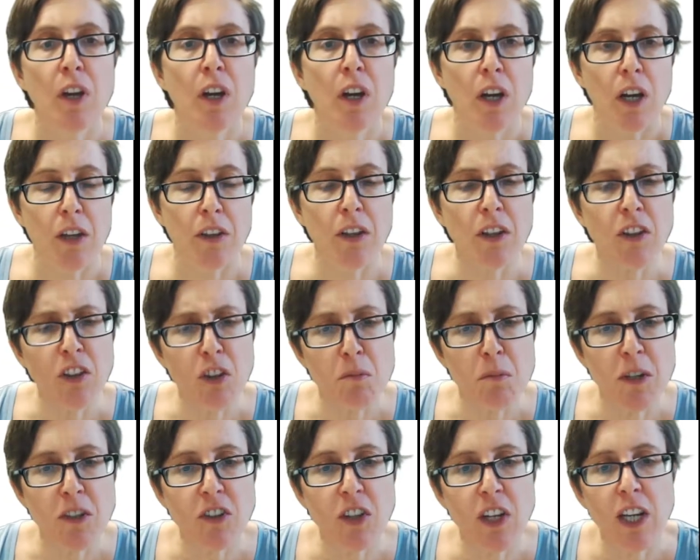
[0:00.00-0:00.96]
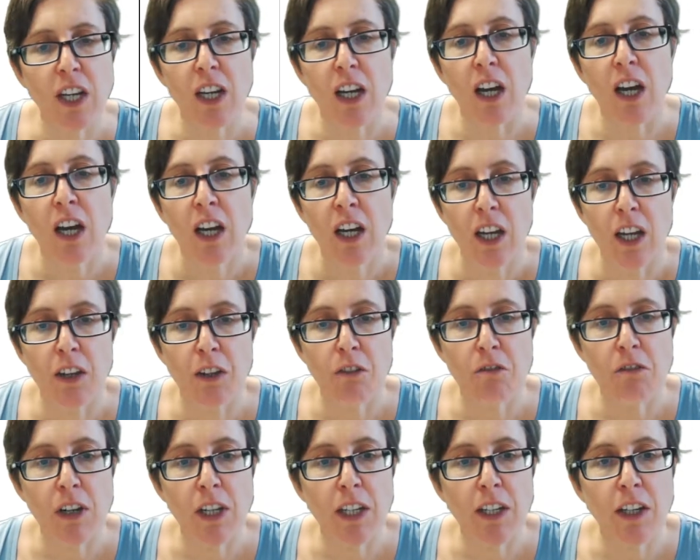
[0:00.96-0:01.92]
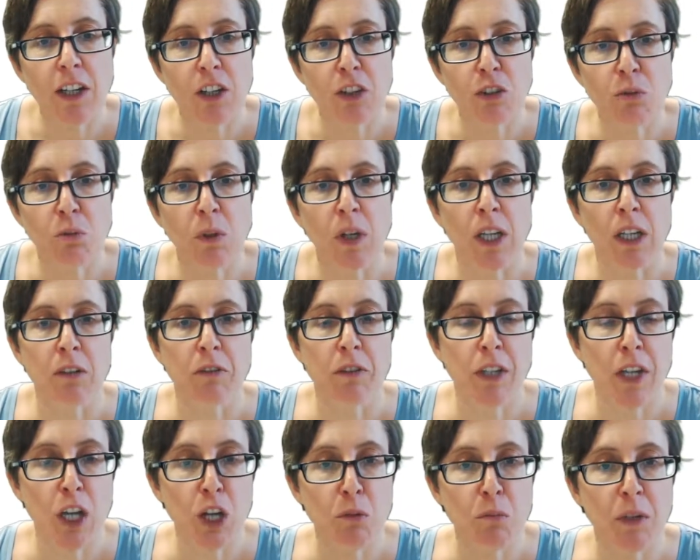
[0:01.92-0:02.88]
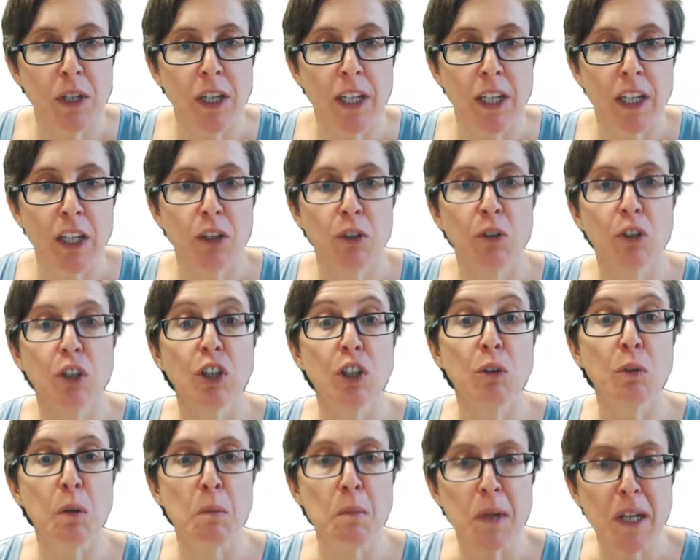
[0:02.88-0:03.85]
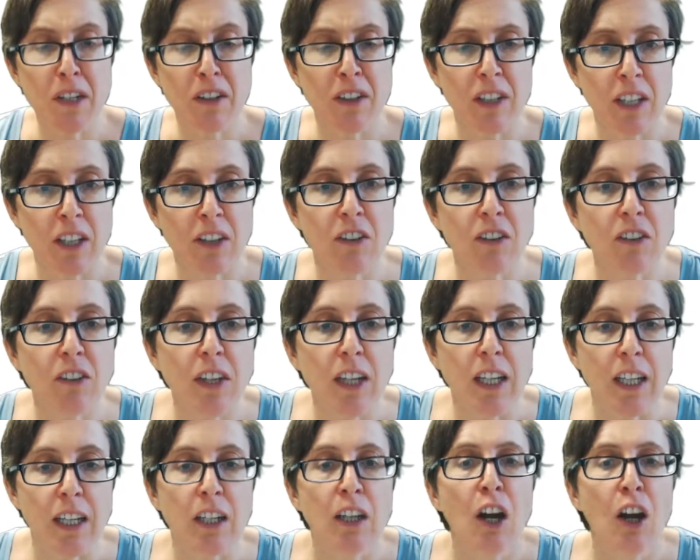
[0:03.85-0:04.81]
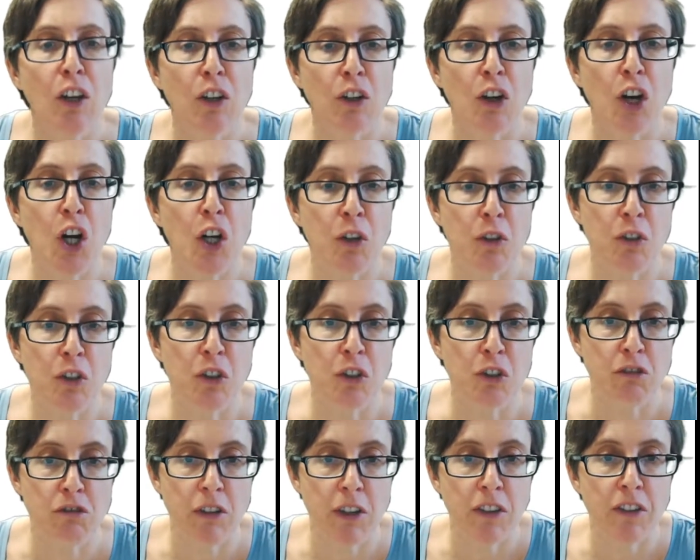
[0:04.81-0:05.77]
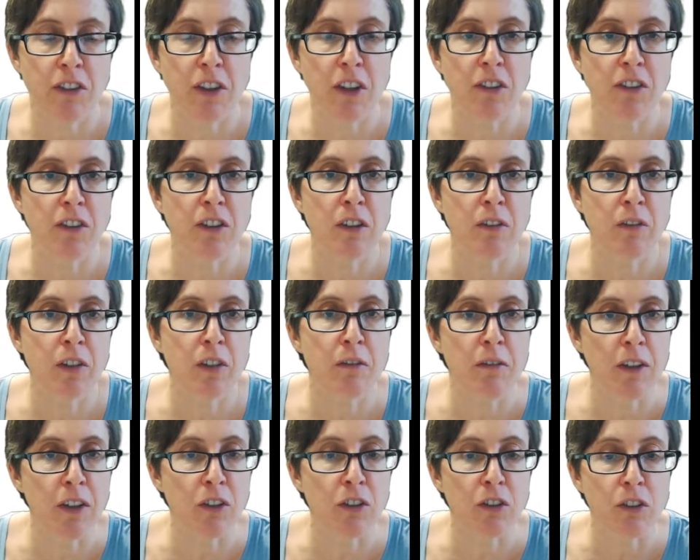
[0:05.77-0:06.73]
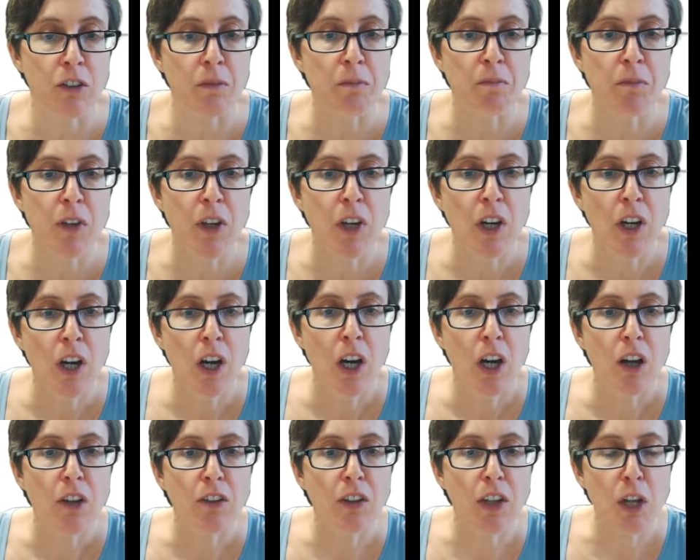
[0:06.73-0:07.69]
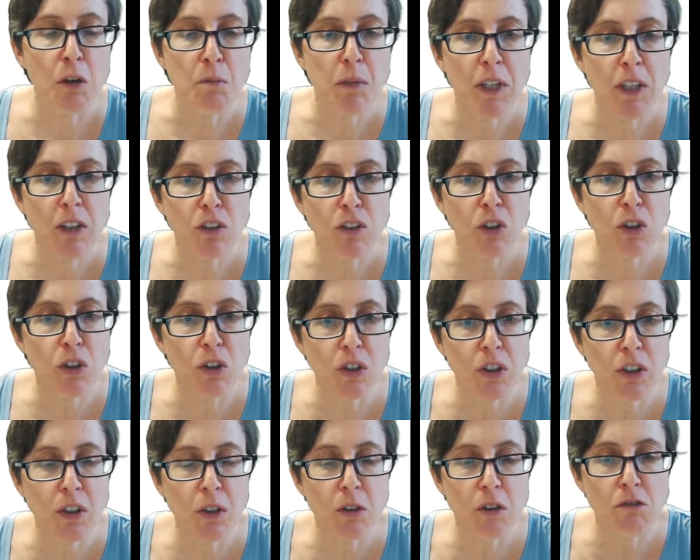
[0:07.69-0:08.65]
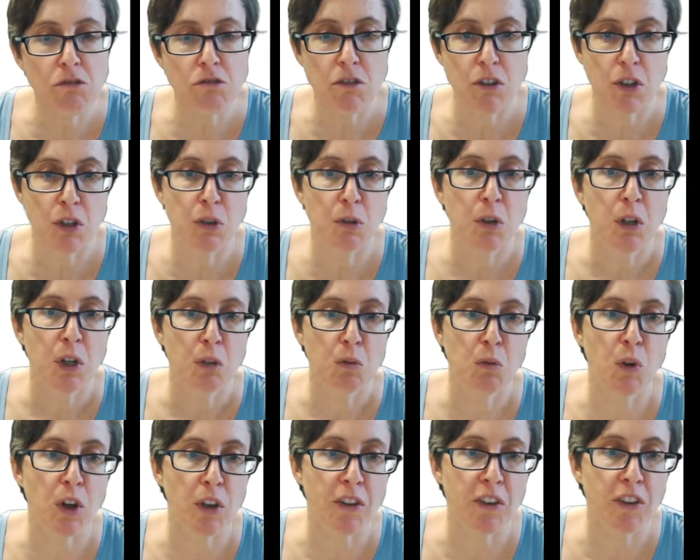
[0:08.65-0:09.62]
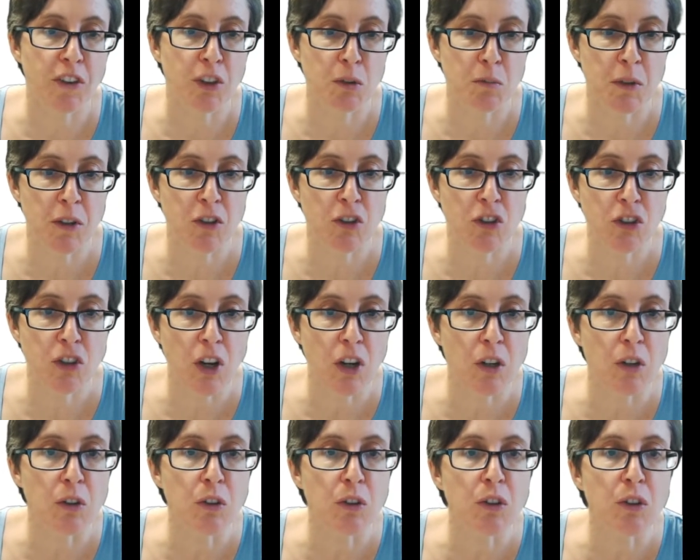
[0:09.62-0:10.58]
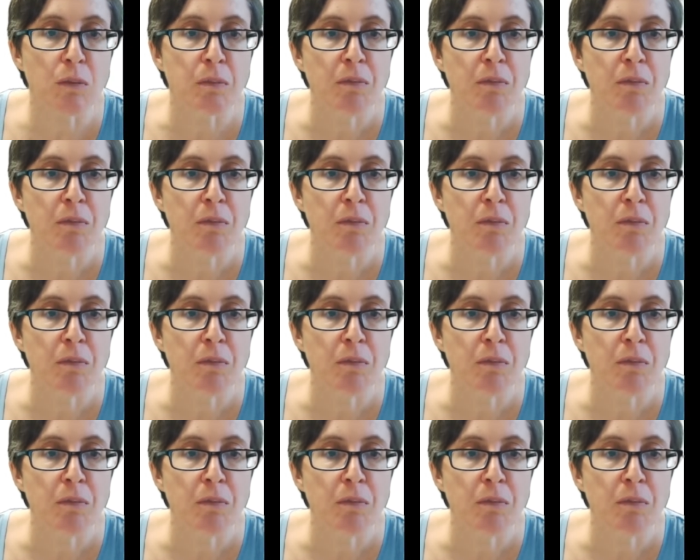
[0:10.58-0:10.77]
And this image here is a really nice way of enabling you to immediately see your own contrast sensitivity function. So let me talk you through what this image shows.